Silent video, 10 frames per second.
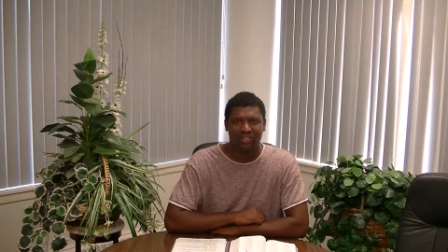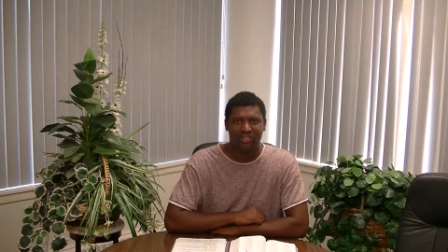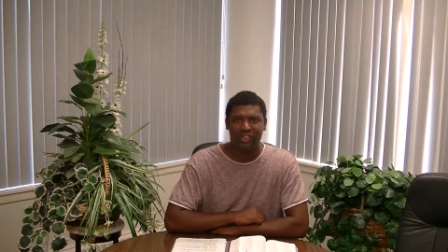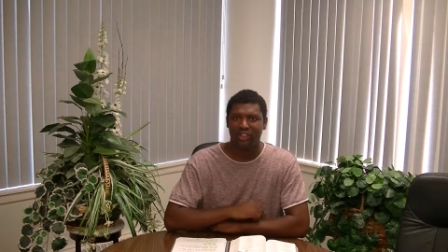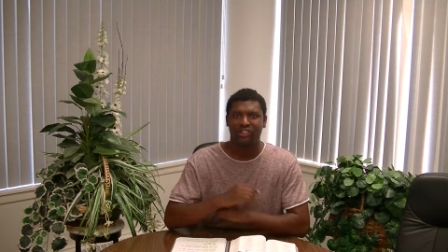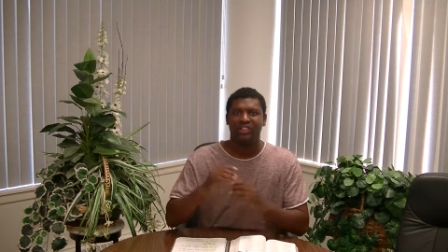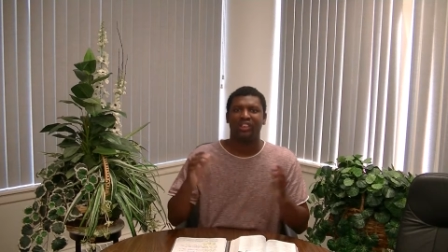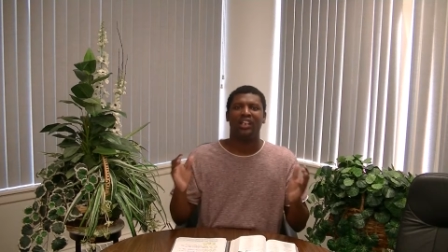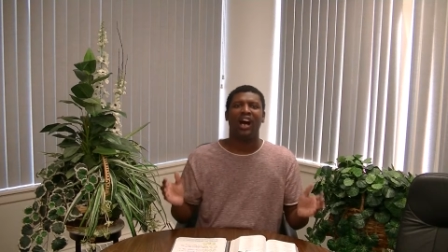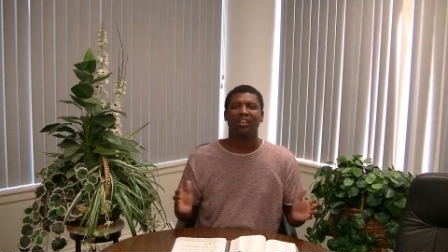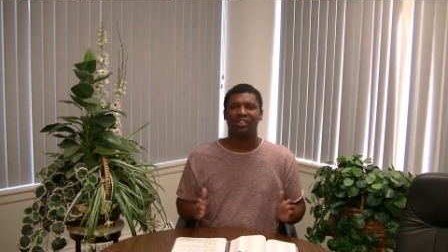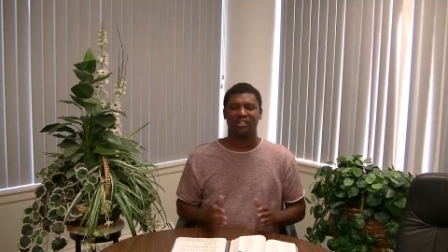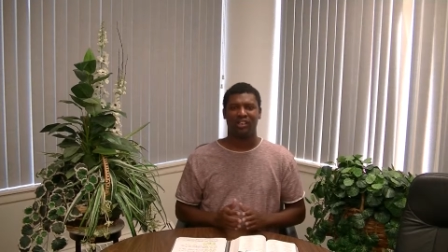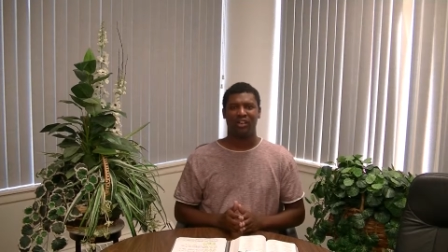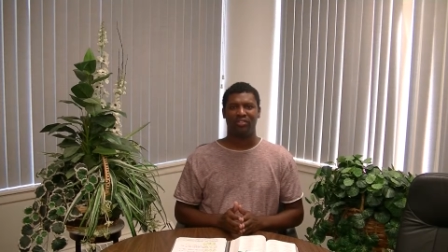You go to the
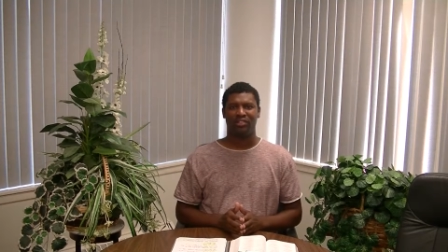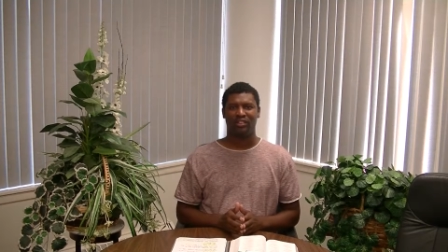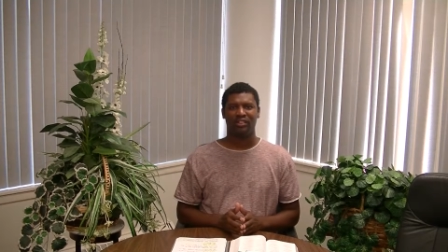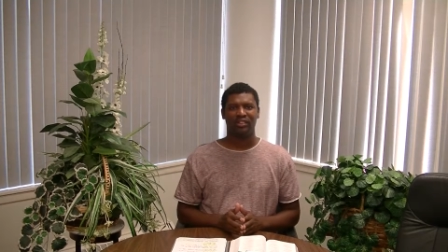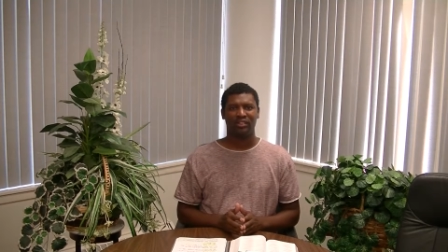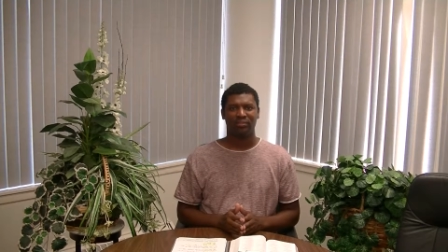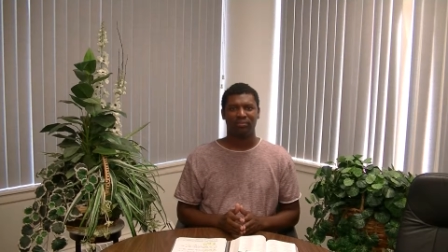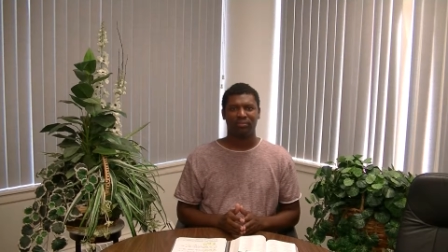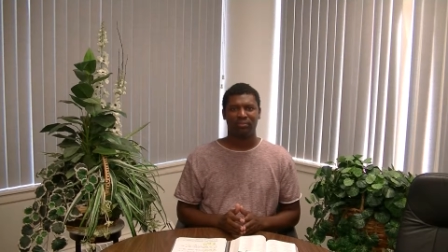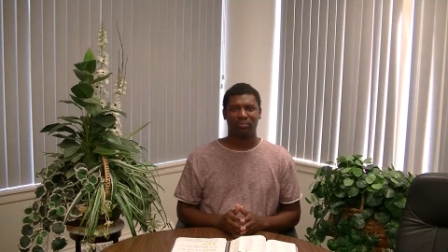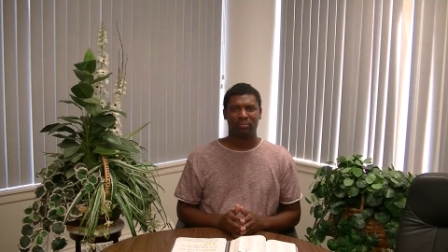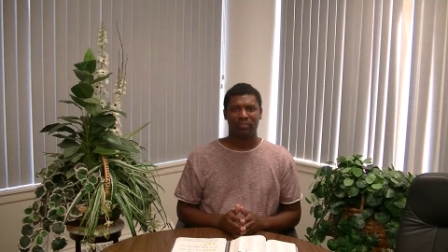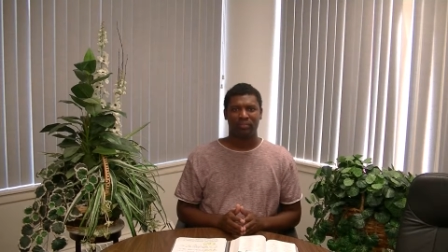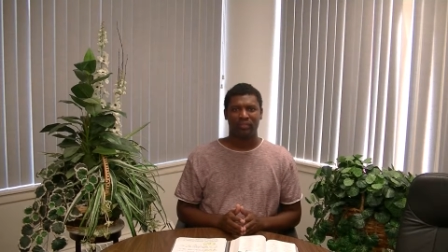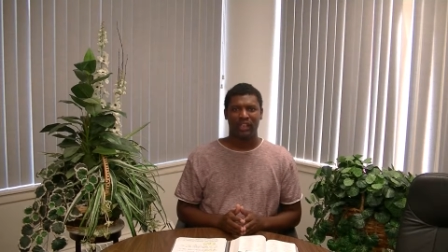doctor's office
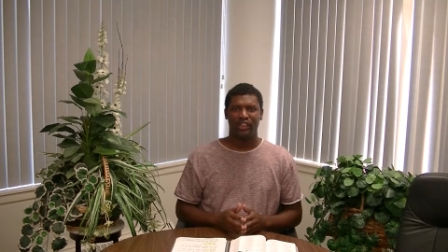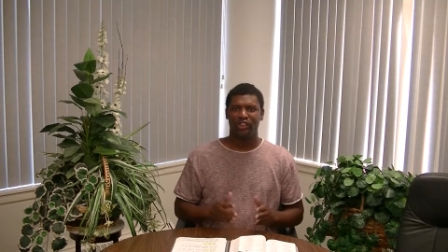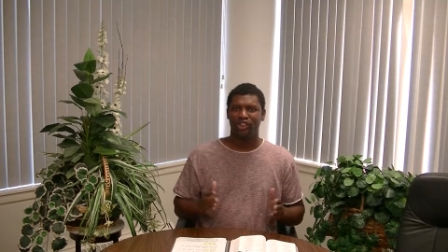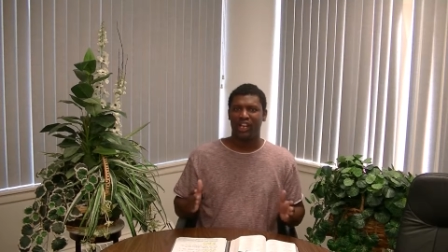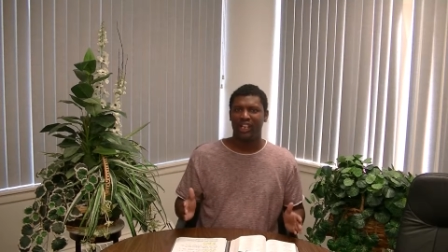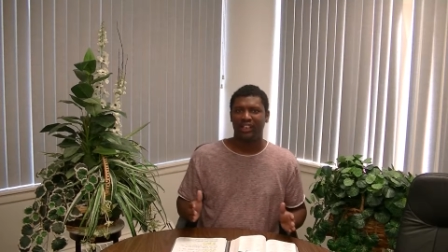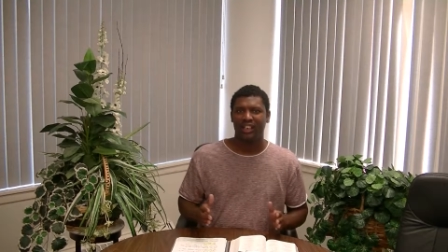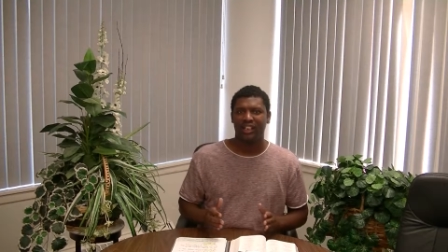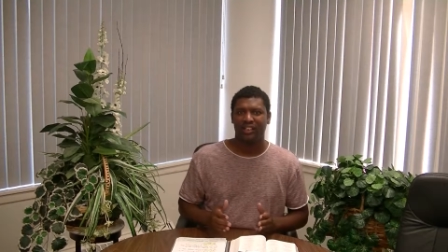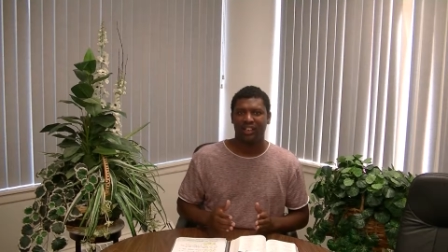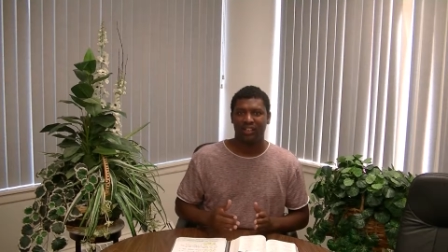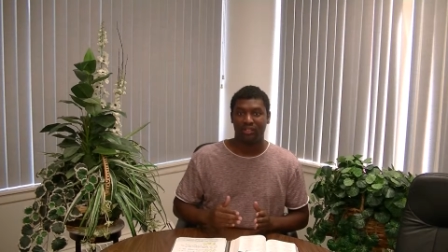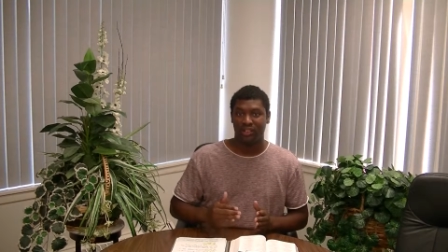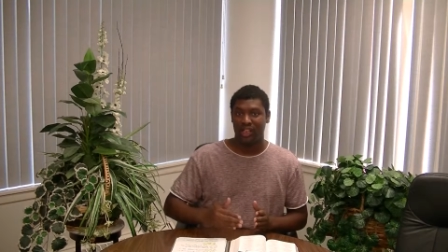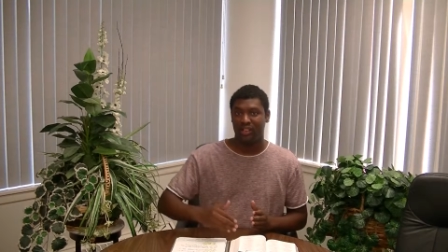and you check in. They're going
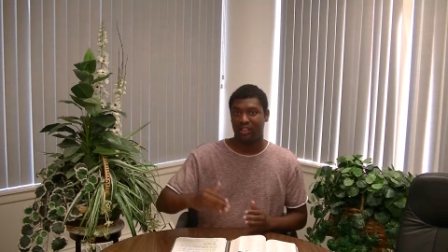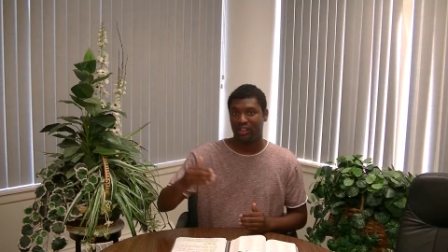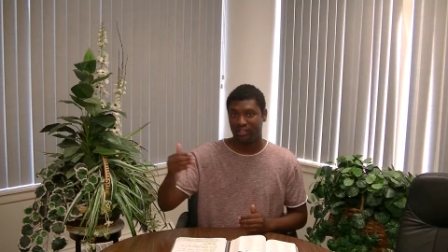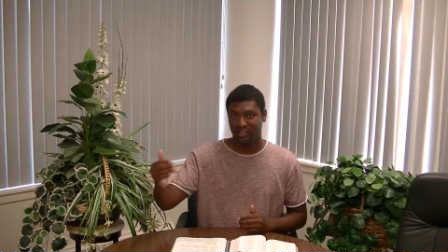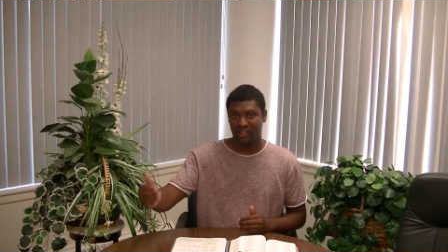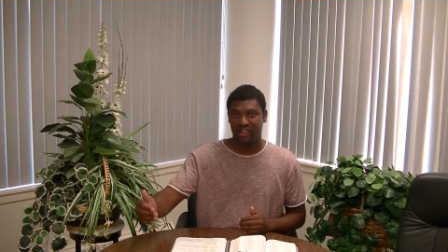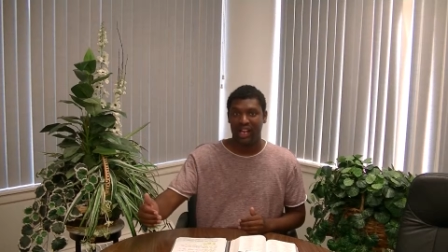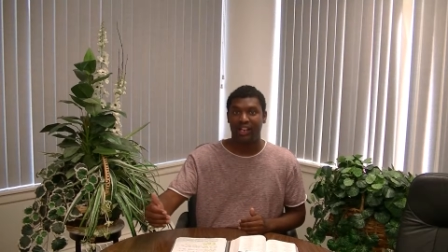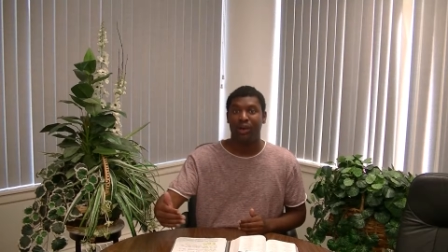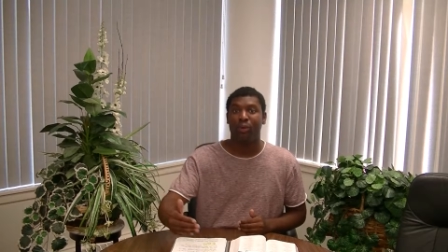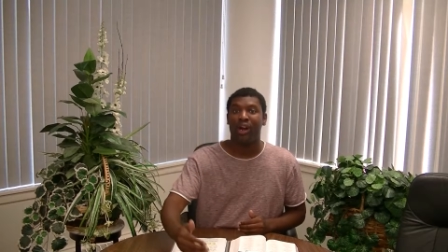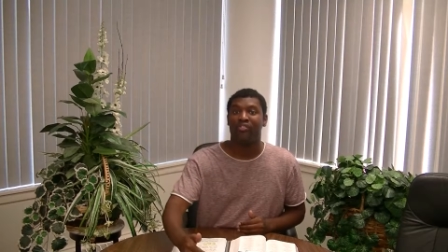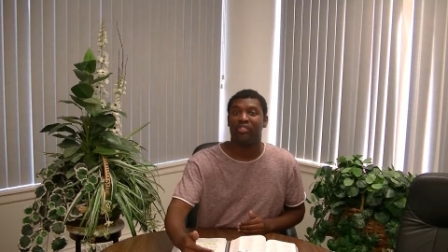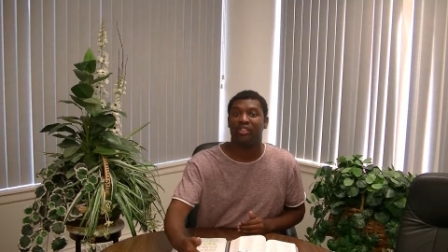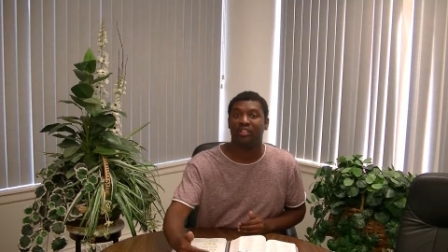to tell you to go sit down and wait
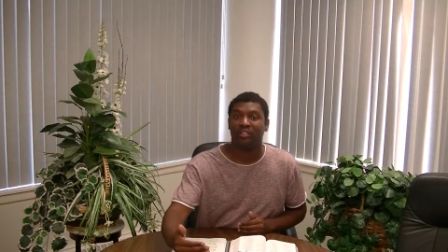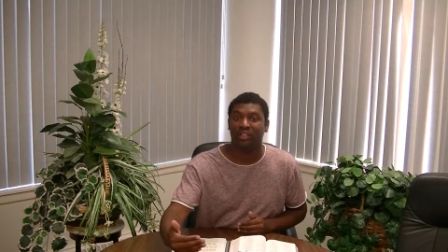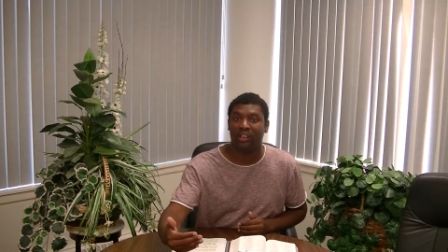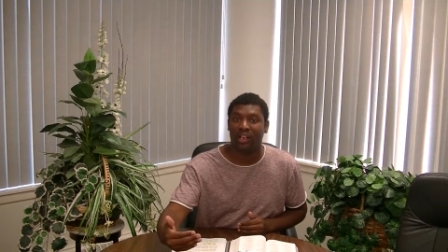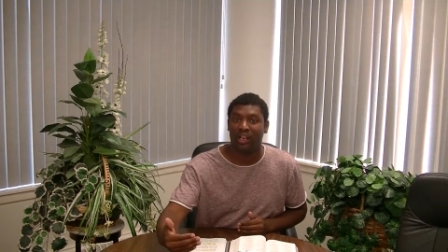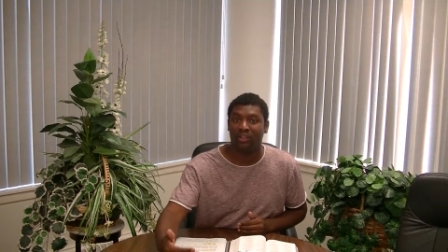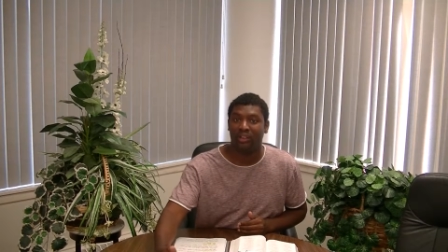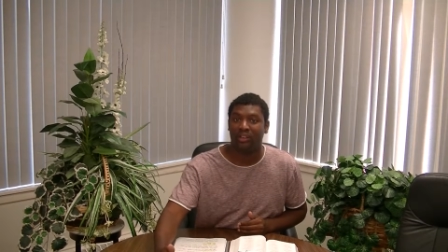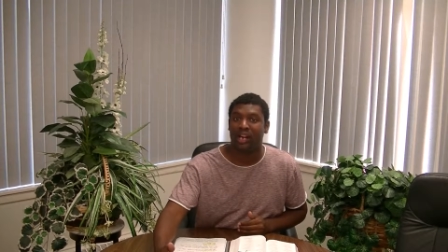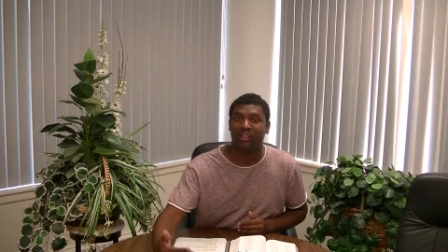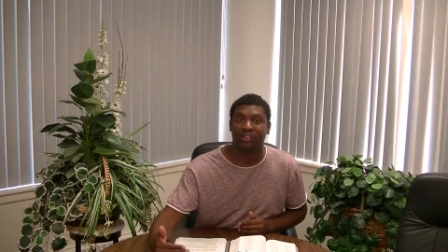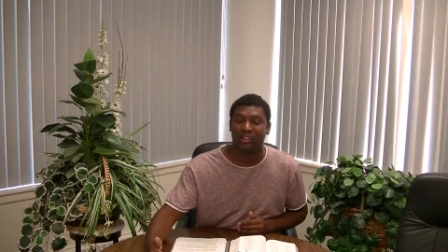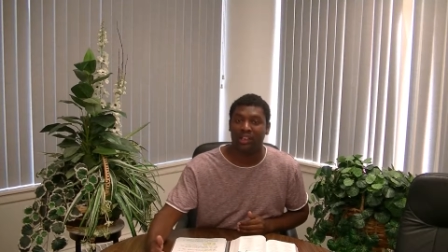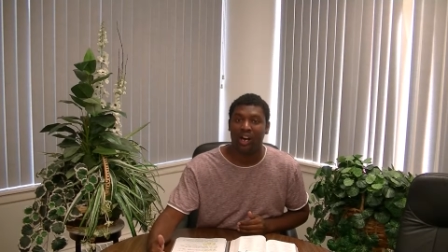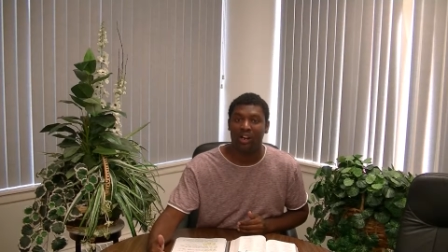for the, the, uh, the doctor to
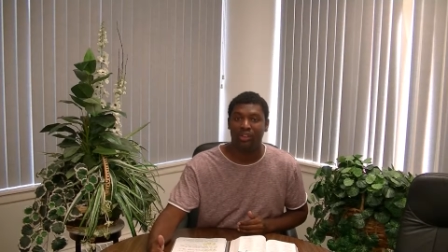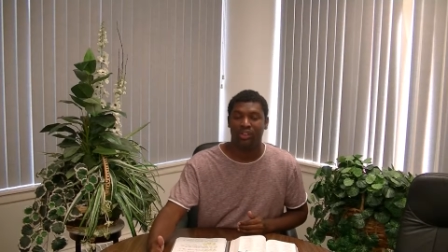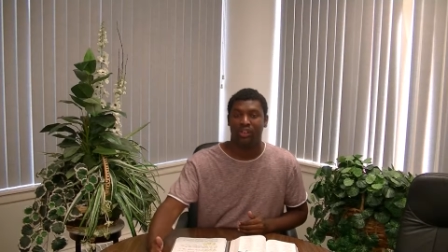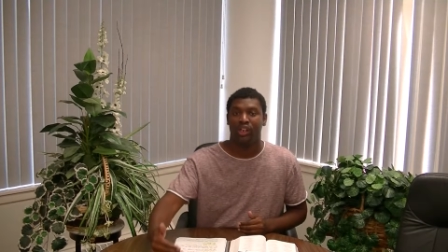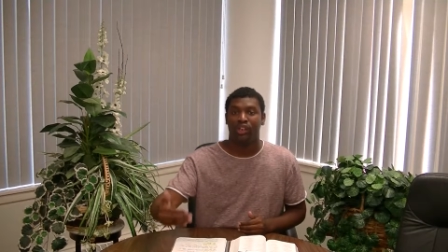call you.